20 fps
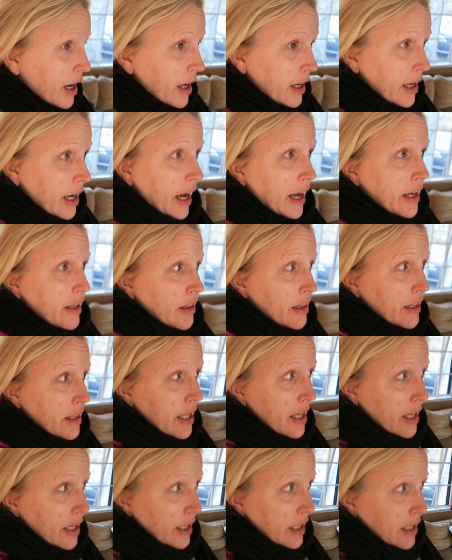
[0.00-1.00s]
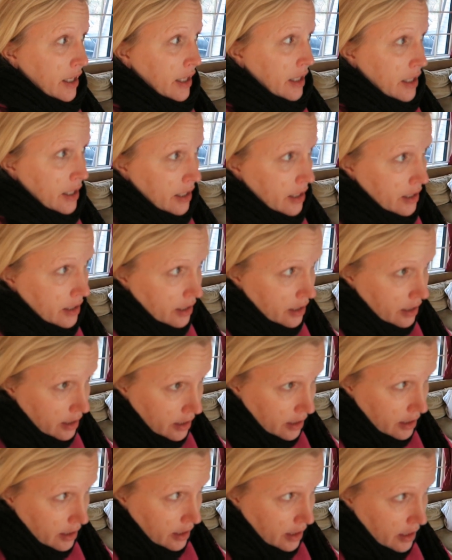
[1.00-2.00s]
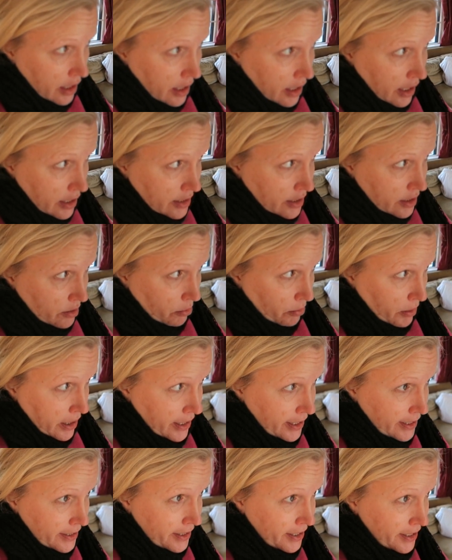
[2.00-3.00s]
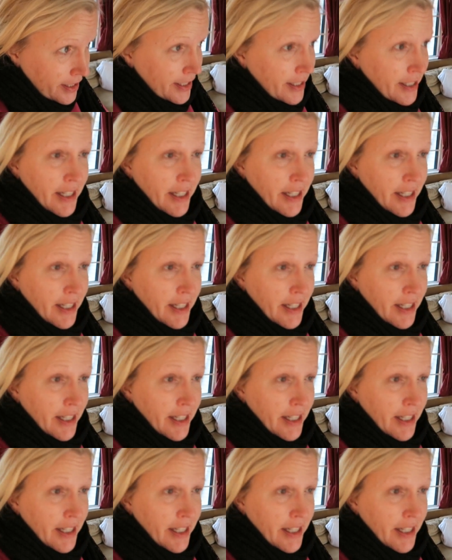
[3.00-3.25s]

I, I think it's the wind.